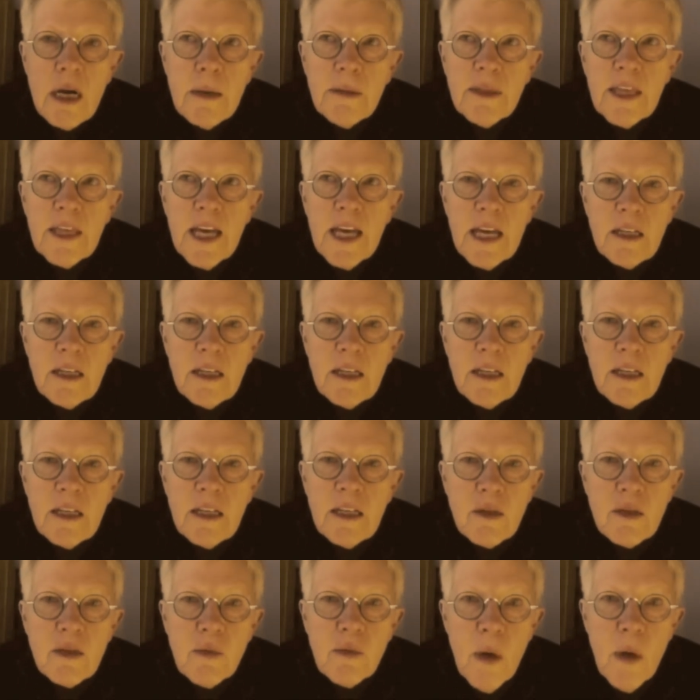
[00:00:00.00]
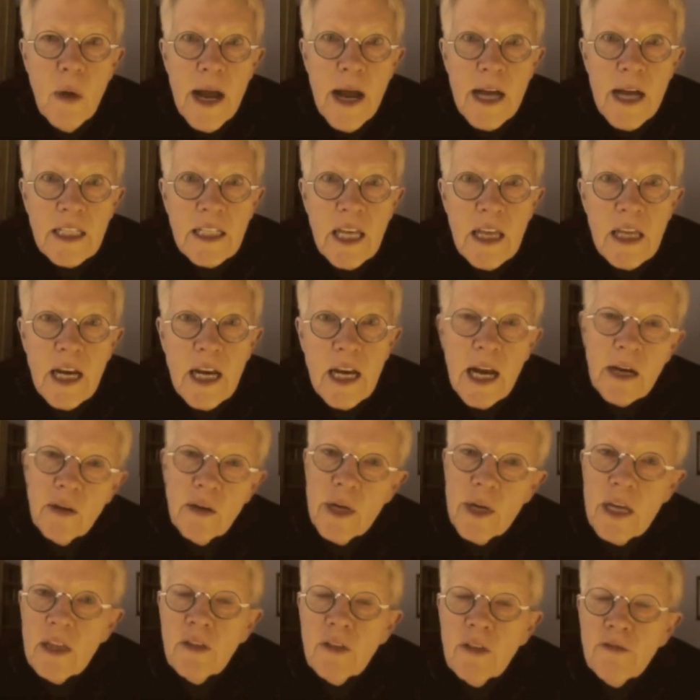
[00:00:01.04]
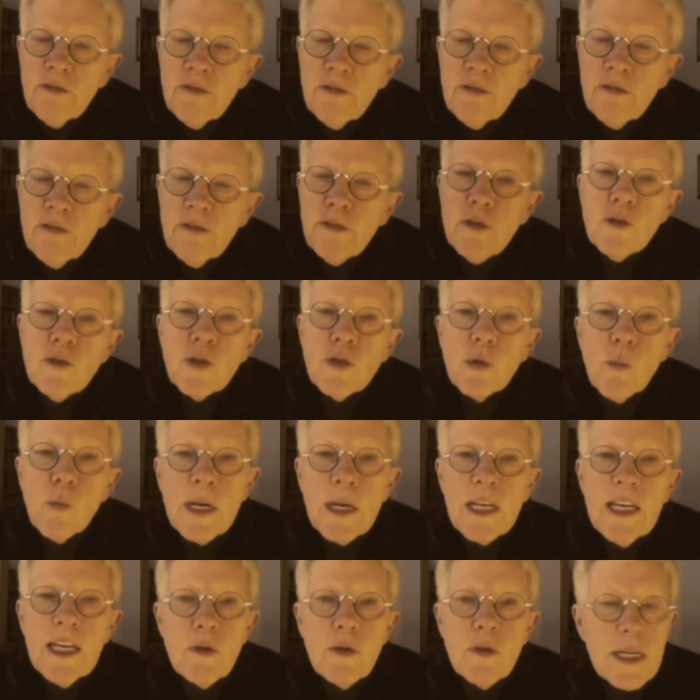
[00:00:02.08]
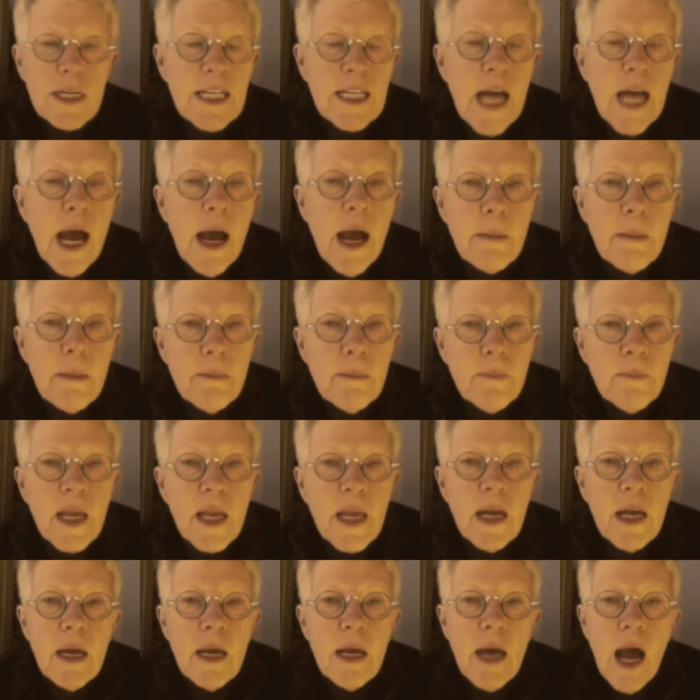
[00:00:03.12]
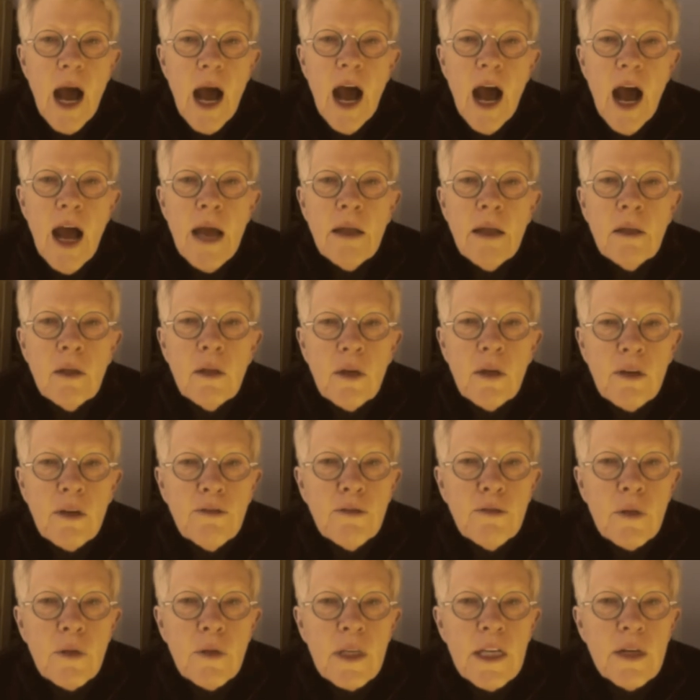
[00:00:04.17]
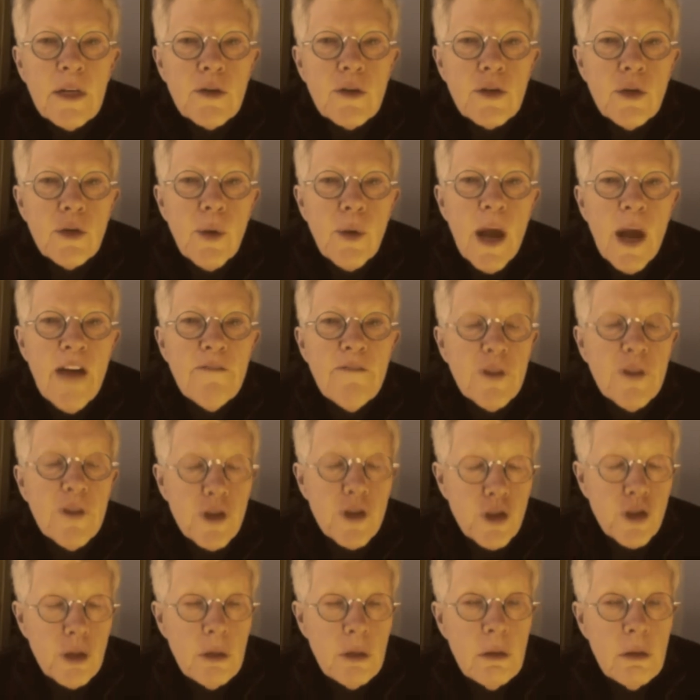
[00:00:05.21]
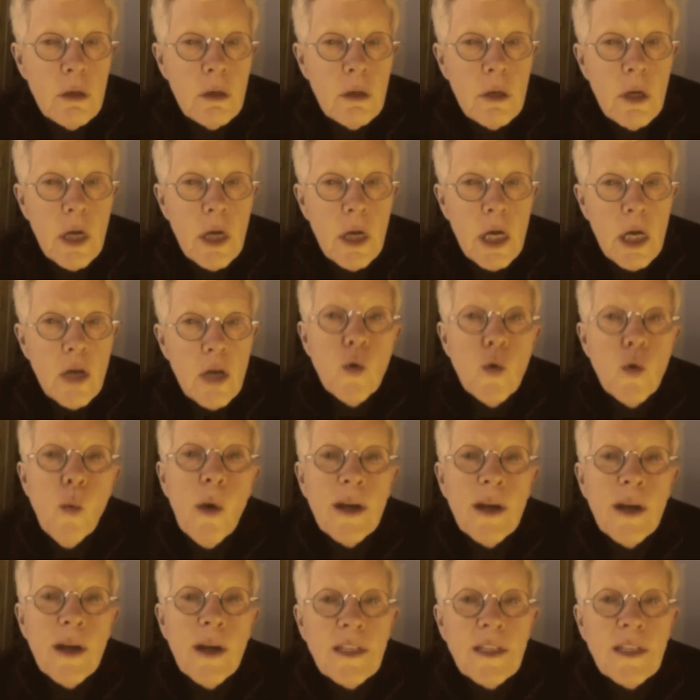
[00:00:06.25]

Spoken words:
That's why I say that I create the future one leader at a time. I look for leaders who have vision and who want